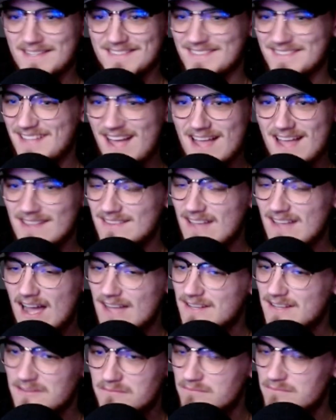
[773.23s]

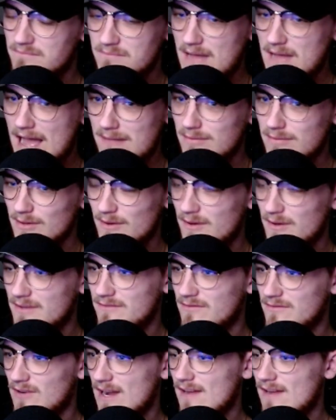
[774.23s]
I could babble
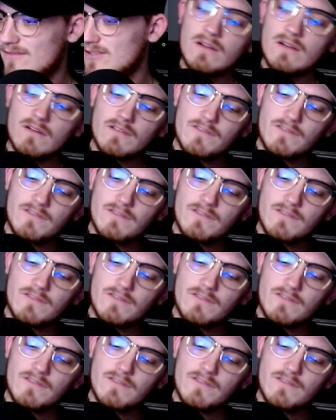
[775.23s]
on forever.